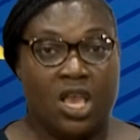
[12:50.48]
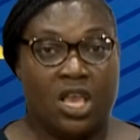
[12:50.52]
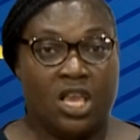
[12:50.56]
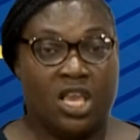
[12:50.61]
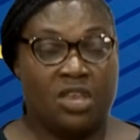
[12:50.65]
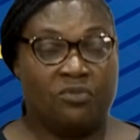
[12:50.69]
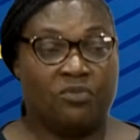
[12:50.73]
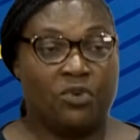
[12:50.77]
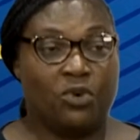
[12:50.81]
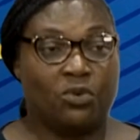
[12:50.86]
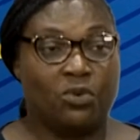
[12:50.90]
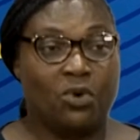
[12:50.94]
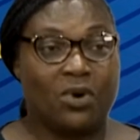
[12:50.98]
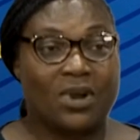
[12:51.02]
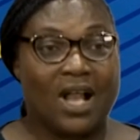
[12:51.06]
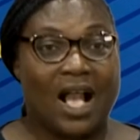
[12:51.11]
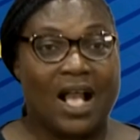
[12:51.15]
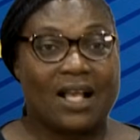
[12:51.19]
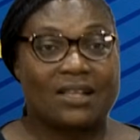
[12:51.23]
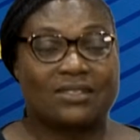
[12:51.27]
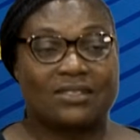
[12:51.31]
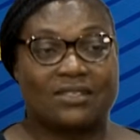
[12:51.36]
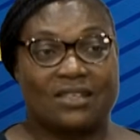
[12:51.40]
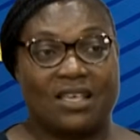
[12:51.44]
If you look
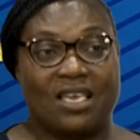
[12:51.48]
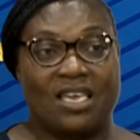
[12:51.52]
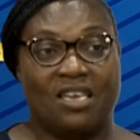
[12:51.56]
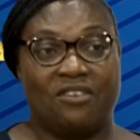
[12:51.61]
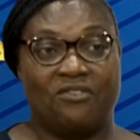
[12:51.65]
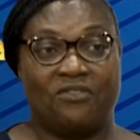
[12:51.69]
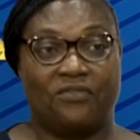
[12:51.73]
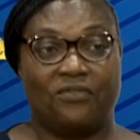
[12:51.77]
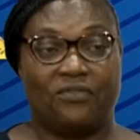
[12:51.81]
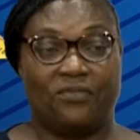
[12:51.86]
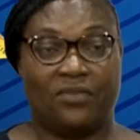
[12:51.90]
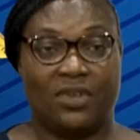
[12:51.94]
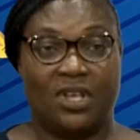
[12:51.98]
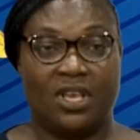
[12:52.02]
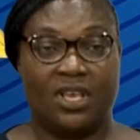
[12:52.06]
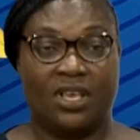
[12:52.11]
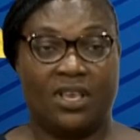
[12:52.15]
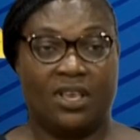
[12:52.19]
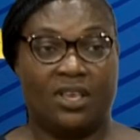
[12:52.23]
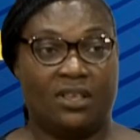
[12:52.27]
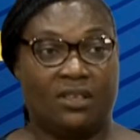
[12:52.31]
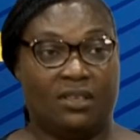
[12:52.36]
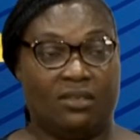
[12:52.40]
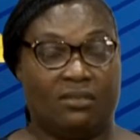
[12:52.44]
at a
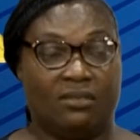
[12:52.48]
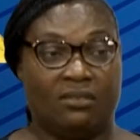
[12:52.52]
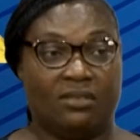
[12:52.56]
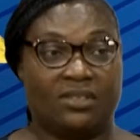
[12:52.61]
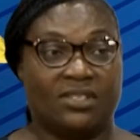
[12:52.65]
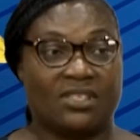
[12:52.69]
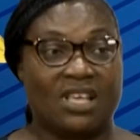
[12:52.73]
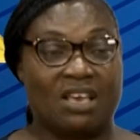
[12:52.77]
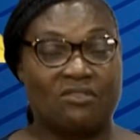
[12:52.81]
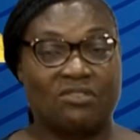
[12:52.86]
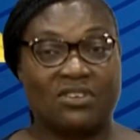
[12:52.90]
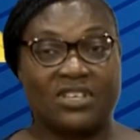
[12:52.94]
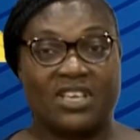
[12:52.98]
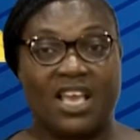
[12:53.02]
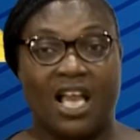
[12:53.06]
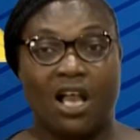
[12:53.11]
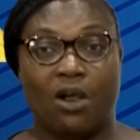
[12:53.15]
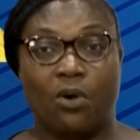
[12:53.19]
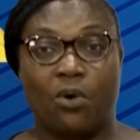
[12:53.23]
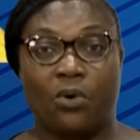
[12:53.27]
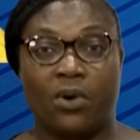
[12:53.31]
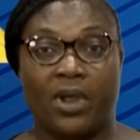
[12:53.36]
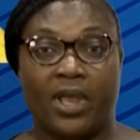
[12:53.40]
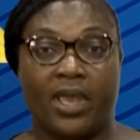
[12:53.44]

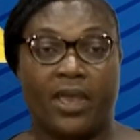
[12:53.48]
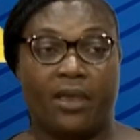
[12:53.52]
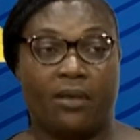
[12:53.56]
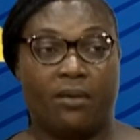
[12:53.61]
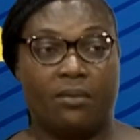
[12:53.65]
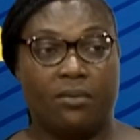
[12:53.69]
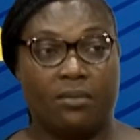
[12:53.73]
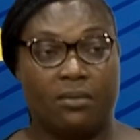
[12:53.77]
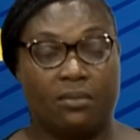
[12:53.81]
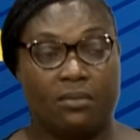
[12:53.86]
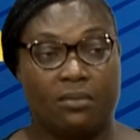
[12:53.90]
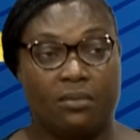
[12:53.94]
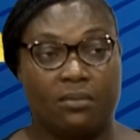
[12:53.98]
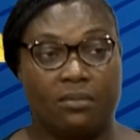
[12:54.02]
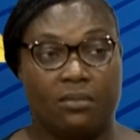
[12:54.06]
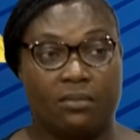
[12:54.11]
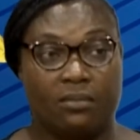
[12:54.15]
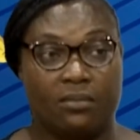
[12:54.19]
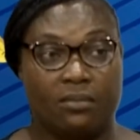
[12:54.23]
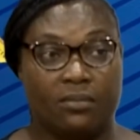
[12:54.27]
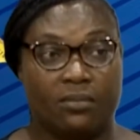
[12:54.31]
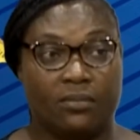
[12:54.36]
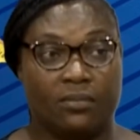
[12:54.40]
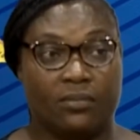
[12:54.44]
7-year-old girl
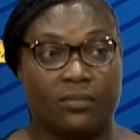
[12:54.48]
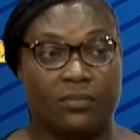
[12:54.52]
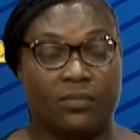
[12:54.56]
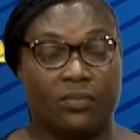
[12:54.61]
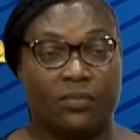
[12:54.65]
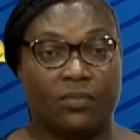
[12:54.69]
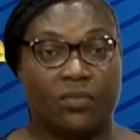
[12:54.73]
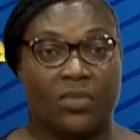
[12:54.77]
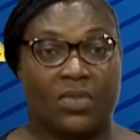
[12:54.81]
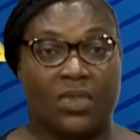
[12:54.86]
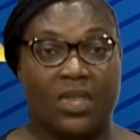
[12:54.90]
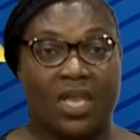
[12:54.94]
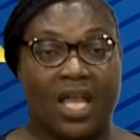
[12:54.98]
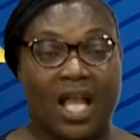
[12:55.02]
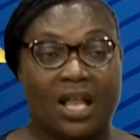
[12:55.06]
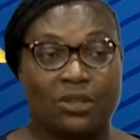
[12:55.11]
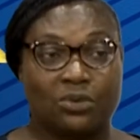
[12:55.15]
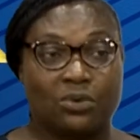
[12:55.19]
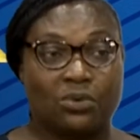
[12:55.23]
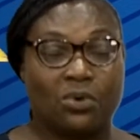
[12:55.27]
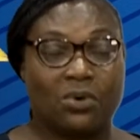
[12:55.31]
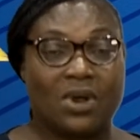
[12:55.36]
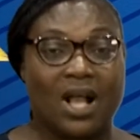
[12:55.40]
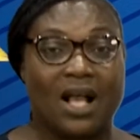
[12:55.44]
and
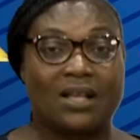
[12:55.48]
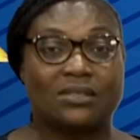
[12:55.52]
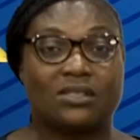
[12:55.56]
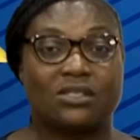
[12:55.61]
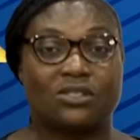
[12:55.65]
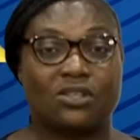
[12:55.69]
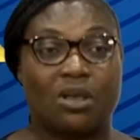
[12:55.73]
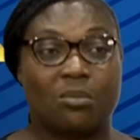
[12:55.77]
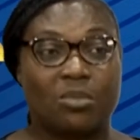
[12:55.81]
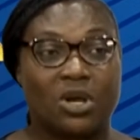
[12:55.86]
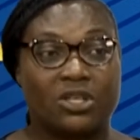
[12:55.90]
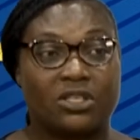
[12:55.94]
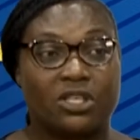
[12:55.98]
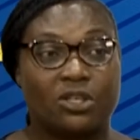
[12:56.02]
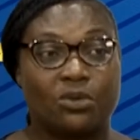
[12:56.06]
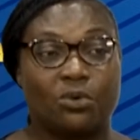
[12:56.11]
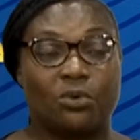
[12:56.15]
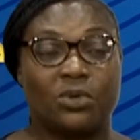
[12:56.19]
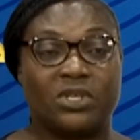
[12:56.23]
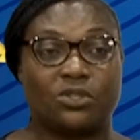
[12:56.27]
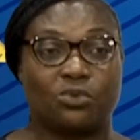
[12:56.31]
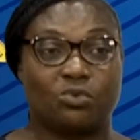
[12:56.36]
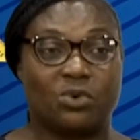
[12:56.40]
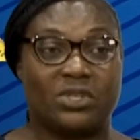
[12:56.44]
you look at somebody
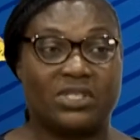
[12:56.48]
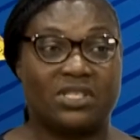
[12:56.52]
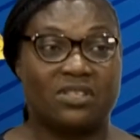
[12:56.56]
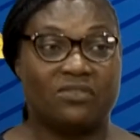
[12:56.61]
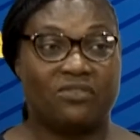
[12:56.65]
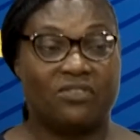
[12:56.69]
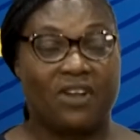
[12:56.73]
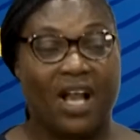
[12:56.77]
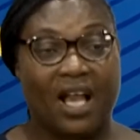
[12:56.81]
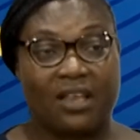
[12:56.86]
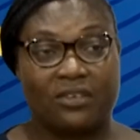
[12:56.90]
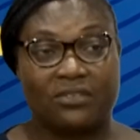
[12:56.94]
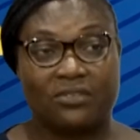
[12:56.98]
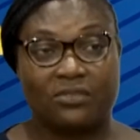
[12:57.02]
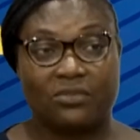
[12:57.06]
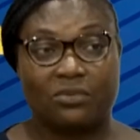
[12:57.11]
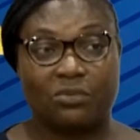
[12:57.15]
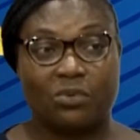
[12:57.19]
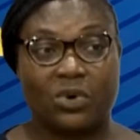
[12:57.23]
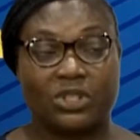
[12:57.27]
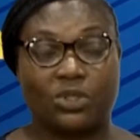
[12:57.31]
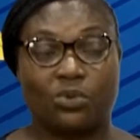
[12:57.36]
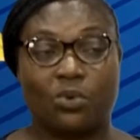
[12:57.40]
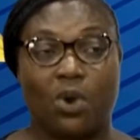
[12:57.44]
who is 25,
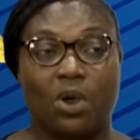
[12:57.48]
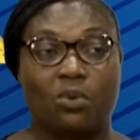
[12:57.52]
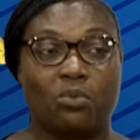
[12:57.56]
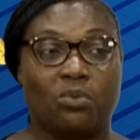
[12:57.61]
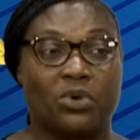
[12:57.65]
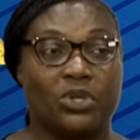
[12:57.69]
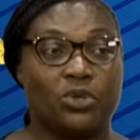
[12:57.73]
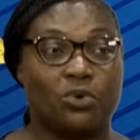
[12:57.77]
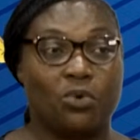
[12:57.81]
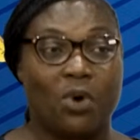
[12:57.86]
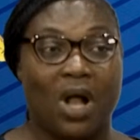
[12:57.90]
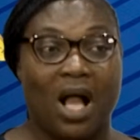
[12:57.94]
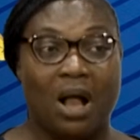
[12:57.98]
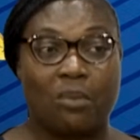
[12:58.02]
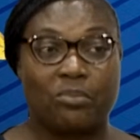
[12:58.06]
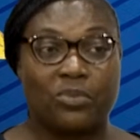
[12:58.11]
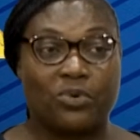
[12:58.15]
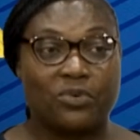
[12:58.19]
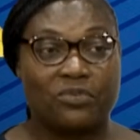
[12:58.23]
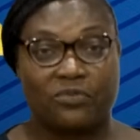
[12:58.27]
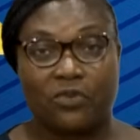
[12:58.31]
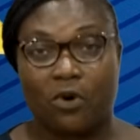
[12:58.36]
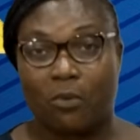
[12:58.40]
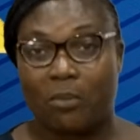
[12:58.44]
which one will you
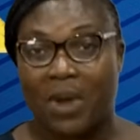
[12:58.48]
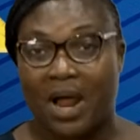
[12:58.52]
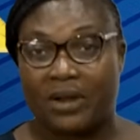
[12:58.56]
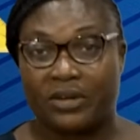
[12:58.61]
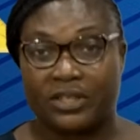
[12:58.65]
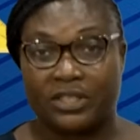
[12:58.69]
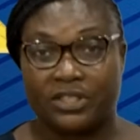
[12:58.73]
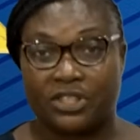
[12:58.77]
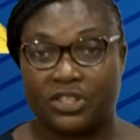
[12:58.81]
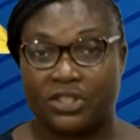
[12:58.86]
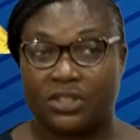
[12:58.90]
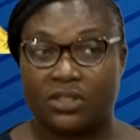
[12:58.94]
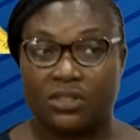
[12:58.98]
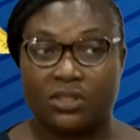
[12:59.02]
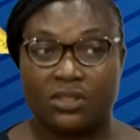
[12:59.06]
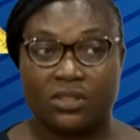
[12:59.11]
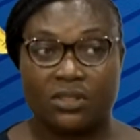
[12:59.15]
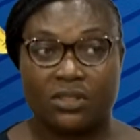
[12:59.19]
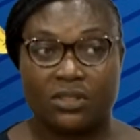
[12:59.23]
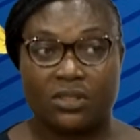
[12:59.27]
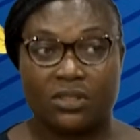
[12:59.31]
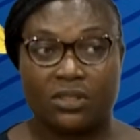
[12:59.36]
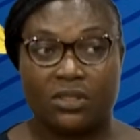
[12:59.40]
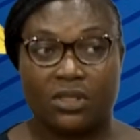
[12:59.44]
approve for marriage?
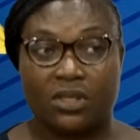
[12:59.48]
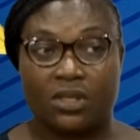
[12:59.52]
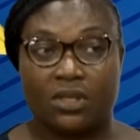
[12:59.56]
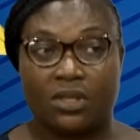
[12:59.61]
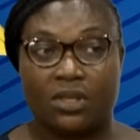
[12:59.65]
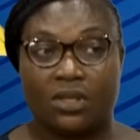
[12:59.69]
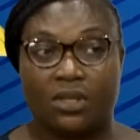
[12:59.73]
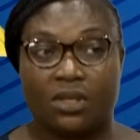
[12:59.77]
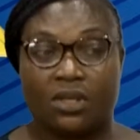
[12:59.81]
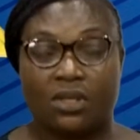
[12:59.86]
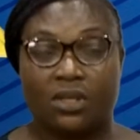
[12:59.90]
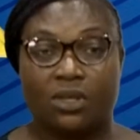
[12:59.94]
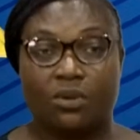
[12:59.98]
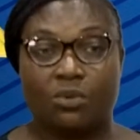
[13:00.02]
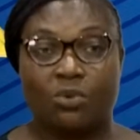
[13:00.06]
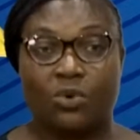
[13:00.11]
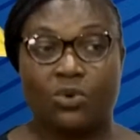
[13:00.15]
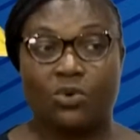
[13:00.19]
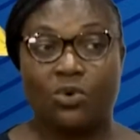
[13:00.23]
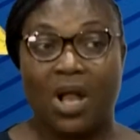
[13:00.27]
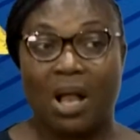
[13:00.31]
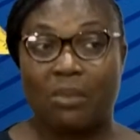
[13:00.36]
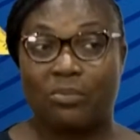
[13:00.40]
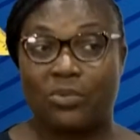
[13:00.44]

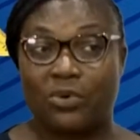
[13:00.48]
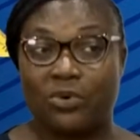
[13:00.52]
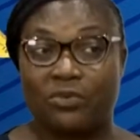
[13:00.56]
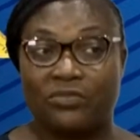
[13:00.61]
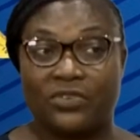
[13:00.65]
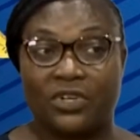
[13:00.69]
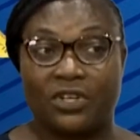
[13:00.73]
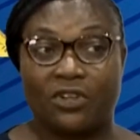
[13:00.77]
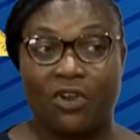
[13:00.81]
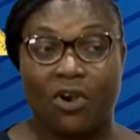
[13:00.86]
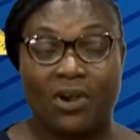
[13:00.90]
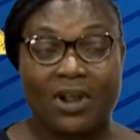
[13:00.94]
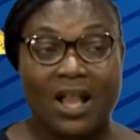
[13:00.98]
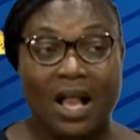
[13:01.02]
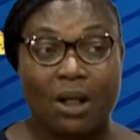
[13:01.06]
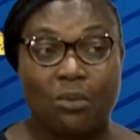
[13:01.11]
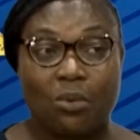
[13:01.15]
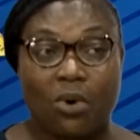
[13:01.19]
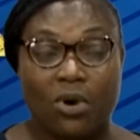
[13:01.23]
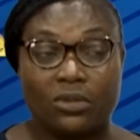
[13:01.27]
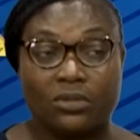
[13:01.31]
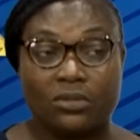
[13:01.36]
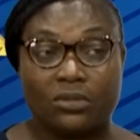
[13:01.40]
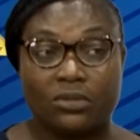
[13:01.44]
Will you approve the younger
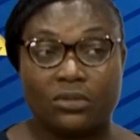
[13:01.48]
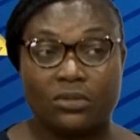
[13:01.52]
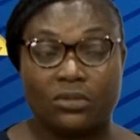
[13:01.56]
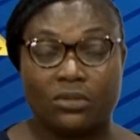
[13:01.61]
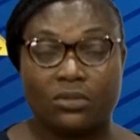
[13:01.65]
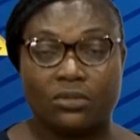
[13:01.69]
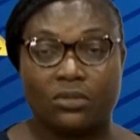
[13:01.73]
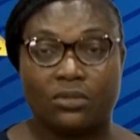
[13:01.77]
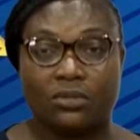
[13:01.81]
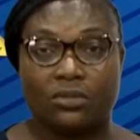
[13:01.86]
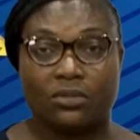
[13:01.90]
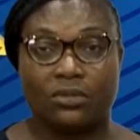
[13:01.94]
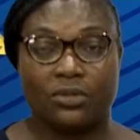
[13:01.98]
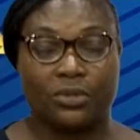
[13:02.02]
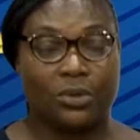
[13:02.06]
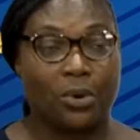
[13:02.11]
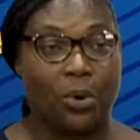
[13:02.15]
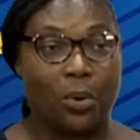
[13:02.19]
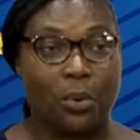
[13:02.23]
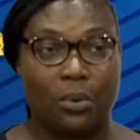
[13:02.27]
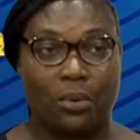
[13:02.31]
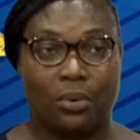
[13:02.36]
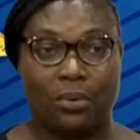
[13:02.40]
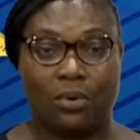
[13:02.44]
one?
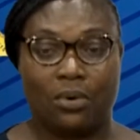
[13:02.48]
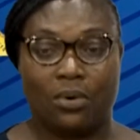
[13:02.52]
No.